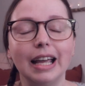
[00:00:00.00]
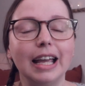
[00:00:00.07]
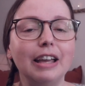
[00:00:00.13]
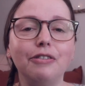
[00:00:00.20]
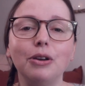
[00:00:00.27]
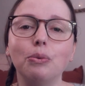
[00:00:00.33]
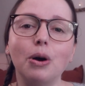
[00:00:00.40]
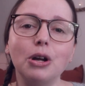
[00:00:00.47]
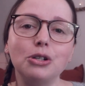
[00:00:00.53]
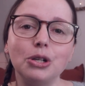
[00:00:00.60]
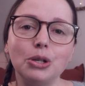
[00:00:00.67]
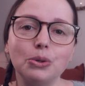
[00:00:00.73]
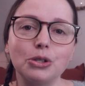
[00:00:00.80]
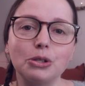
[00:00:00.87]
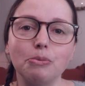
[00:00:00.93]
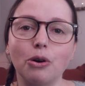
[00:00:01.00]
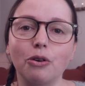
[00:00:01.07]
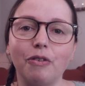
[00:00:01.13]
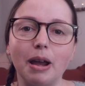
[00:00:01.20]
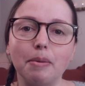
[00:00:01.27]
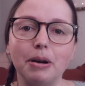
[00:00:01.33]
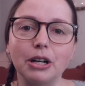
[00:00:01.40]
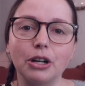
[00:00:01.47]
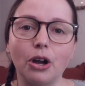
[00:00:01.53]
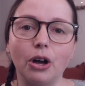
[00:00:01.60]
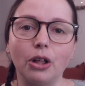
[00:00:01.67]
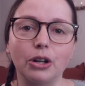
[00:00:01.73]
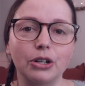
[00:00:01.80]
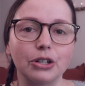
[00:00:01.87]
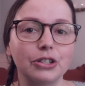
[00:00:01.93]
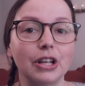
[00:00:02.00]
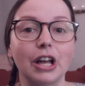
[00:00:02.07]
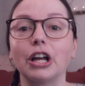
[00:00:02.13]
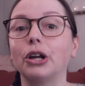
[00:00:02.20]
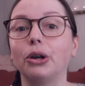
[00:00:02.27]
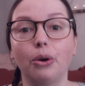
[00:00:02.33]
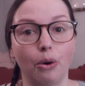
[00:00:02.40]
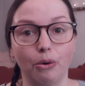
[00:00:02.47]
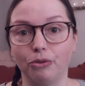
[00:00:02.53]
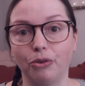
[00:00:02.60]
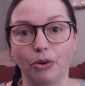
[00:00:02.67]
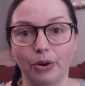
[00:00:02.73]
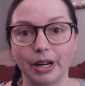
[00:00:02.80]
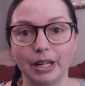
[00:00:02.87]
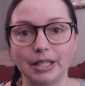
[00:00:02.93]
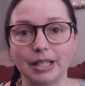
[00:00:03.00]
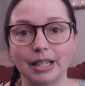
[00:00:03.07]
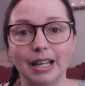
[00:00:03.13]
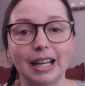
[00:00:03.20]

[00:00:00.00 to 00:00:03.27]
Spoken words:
If you want to use more vibrant colors, go for it.